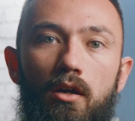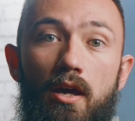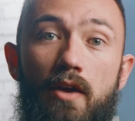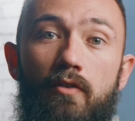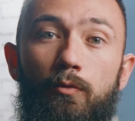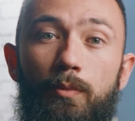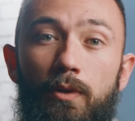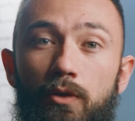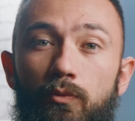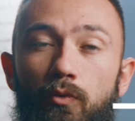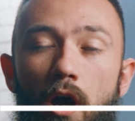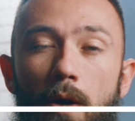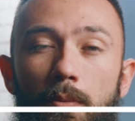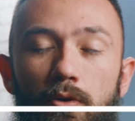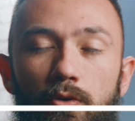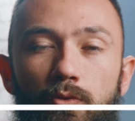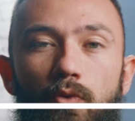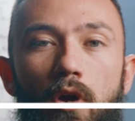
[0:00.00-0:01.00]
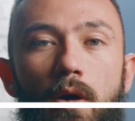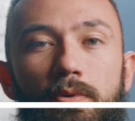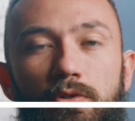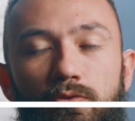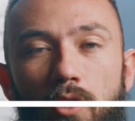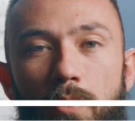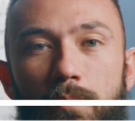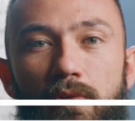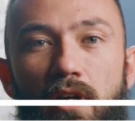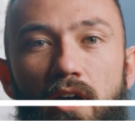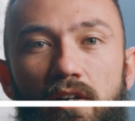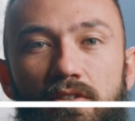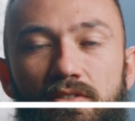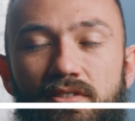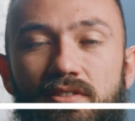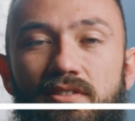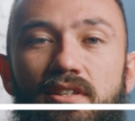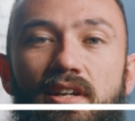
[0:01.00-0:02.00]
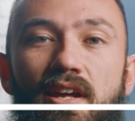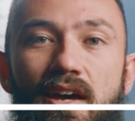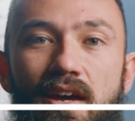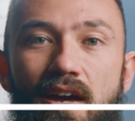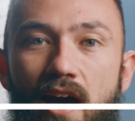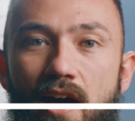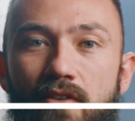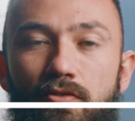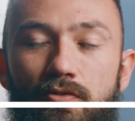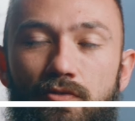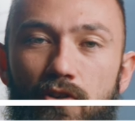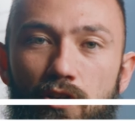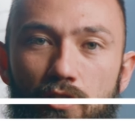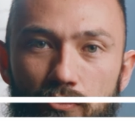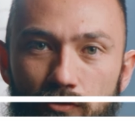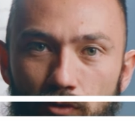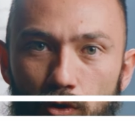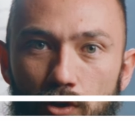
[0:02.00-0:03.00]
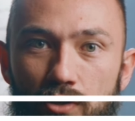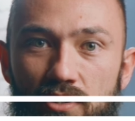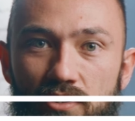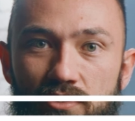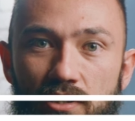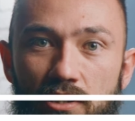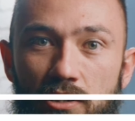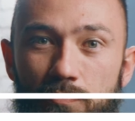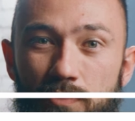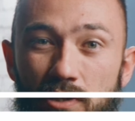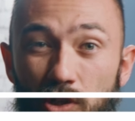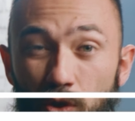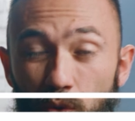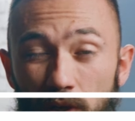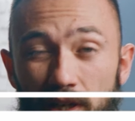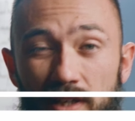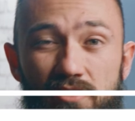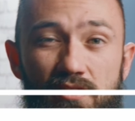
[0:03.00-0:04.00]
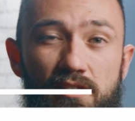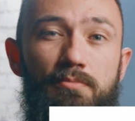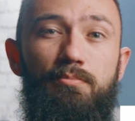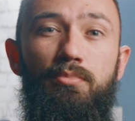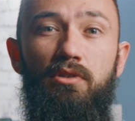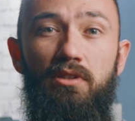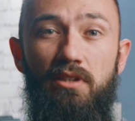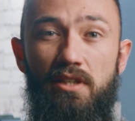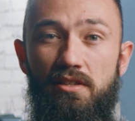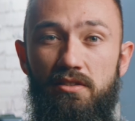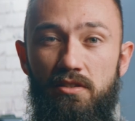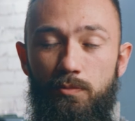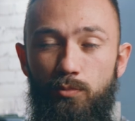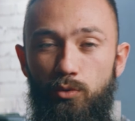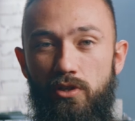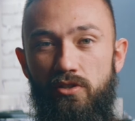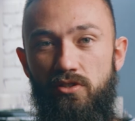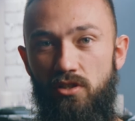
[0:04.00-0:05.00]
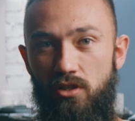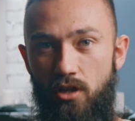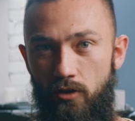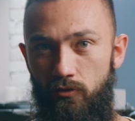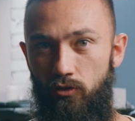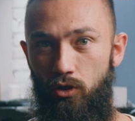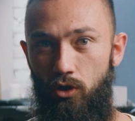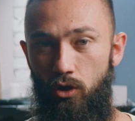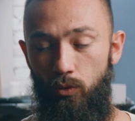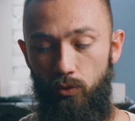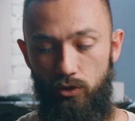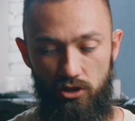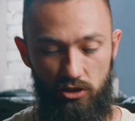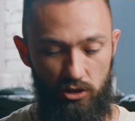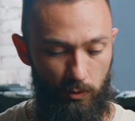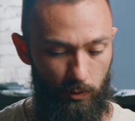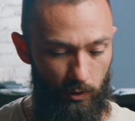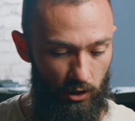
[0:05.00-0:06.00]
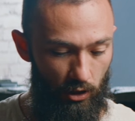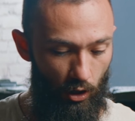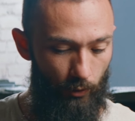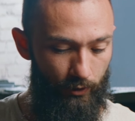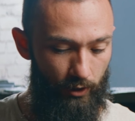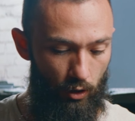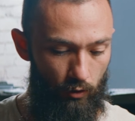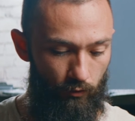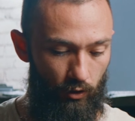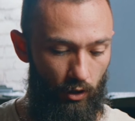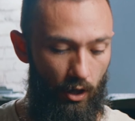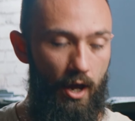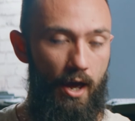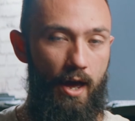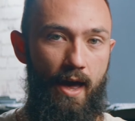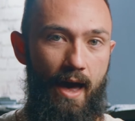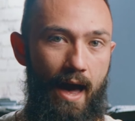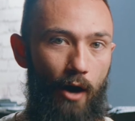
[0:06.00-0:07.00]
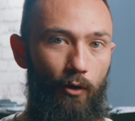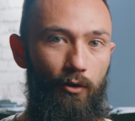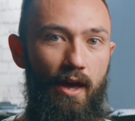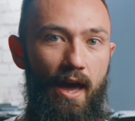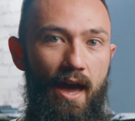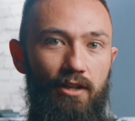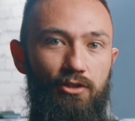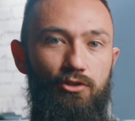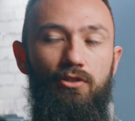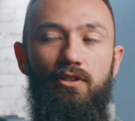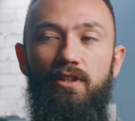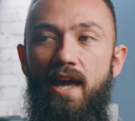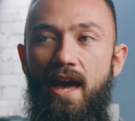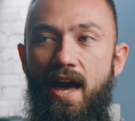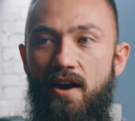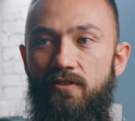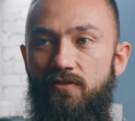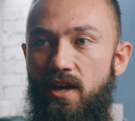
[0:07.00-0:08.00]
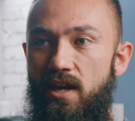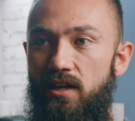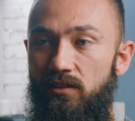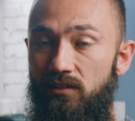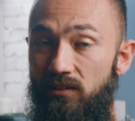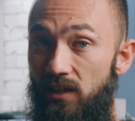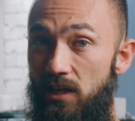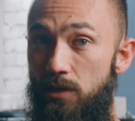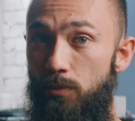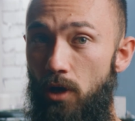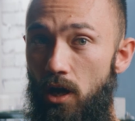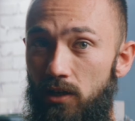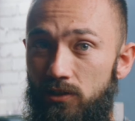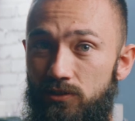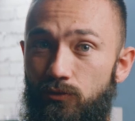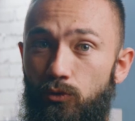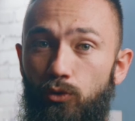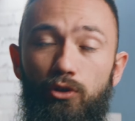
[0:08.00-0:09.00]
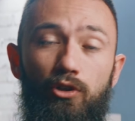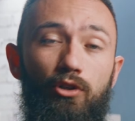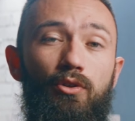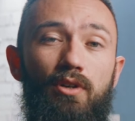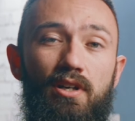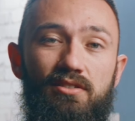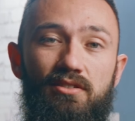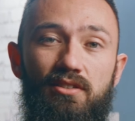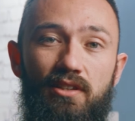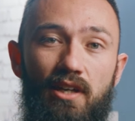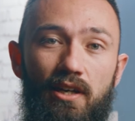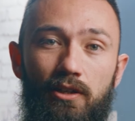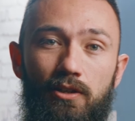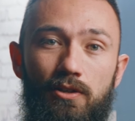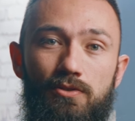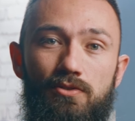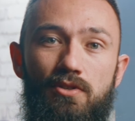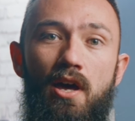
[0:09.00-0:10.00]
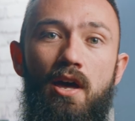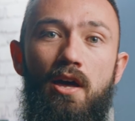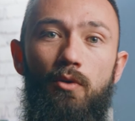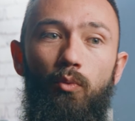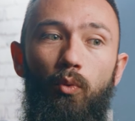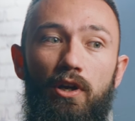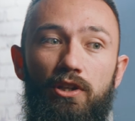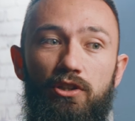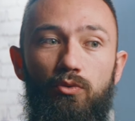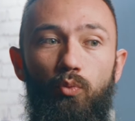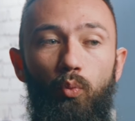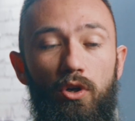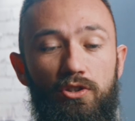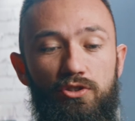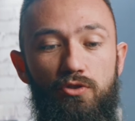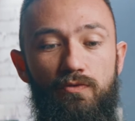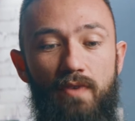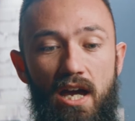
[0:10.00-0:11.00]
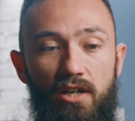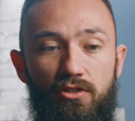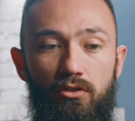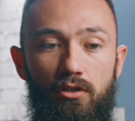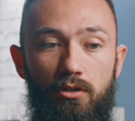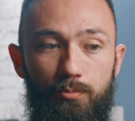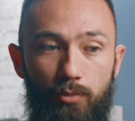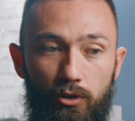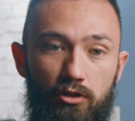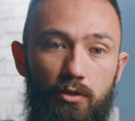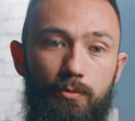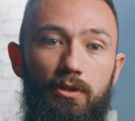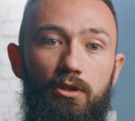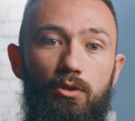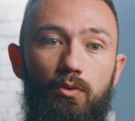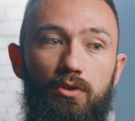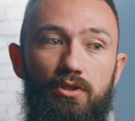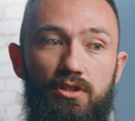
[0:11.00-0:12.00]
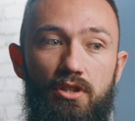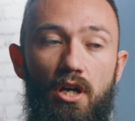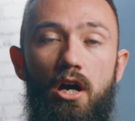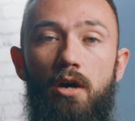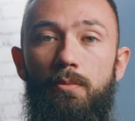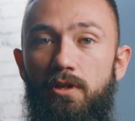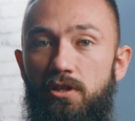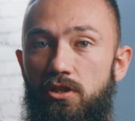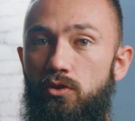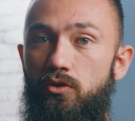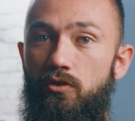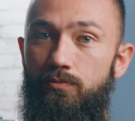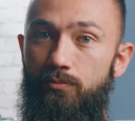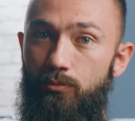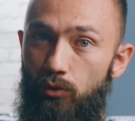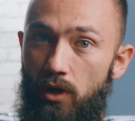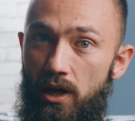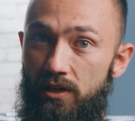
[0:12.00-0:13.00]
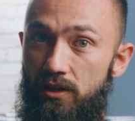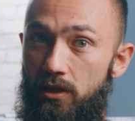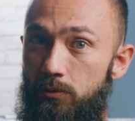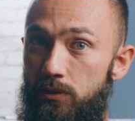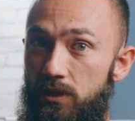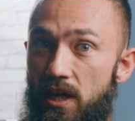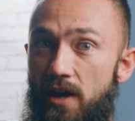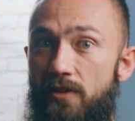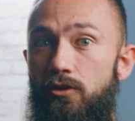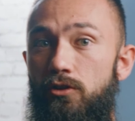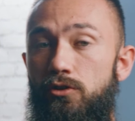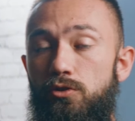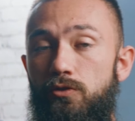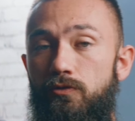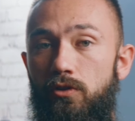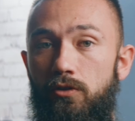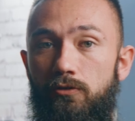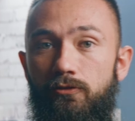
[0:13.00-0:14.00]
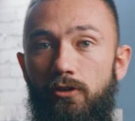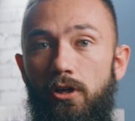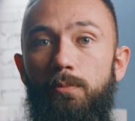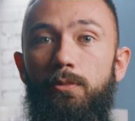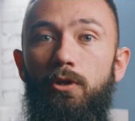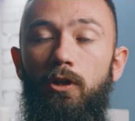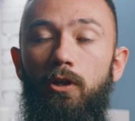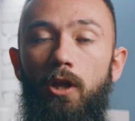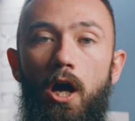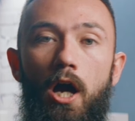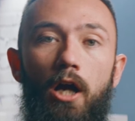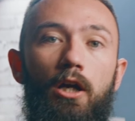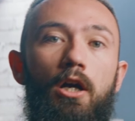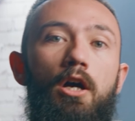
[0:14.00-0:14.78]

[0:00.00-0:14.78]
Hey everybody, Robbie with Robbie's Reptiles, and today I have a video for you that's going to be quick, simple, easy breezy cover girl. We're just going to be going over how to actually have a lay box for your crested geckos once you've actually put them into a tub and you have bred them together and you've confirmed a lock.